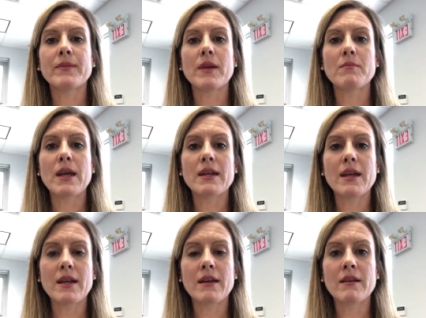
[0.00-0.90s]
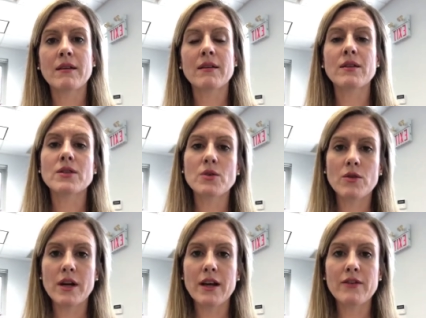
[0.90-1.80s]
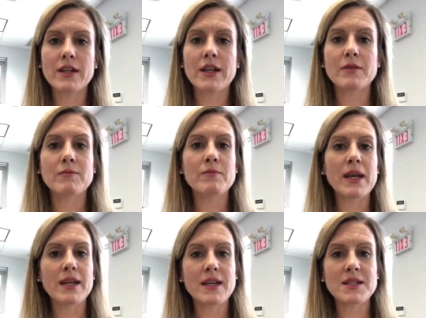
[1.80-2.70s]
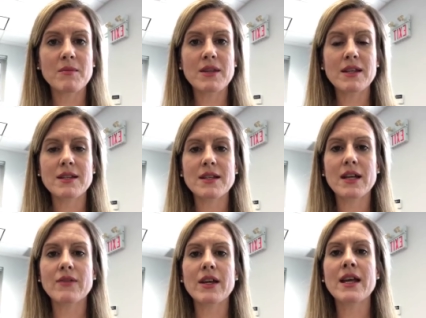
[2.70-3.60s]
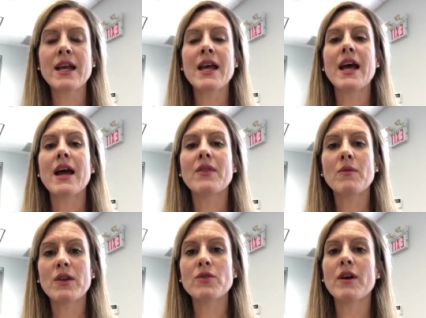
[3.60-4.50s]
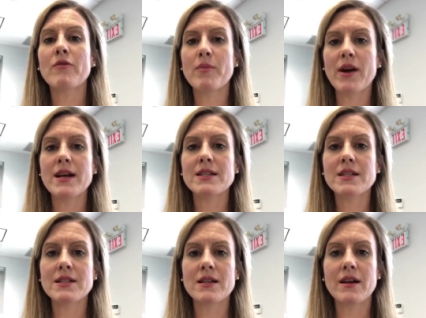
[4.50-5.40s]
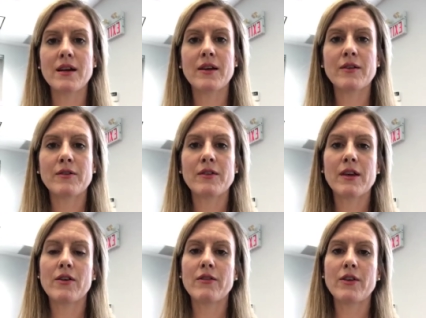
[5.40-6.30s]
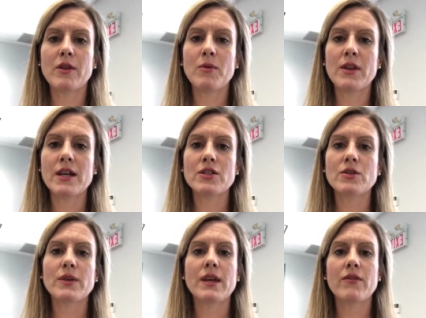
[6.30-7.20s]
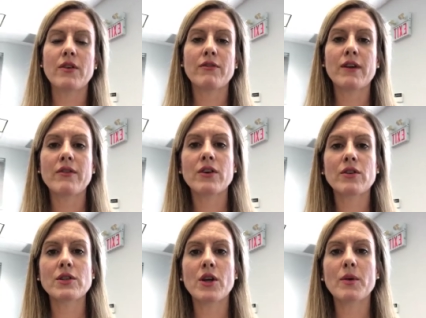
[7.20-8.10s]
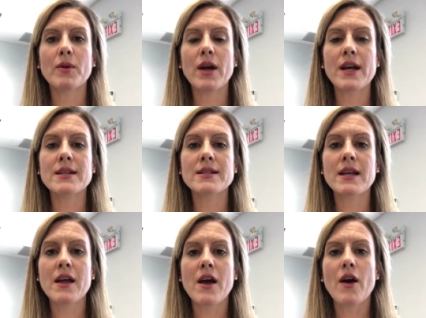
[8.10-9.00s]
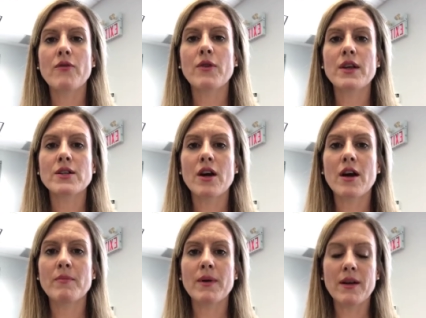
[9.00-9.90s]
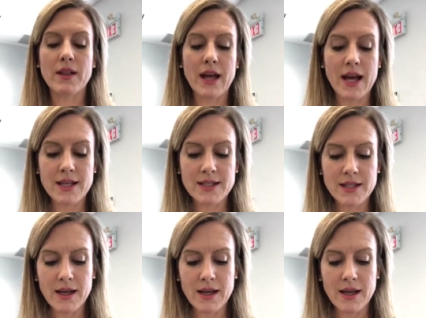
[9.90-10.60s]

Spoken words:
making the solar oven and baking something inside of it. And then we do have prizes that are available. Last year we gave out a $500 prize for the top class.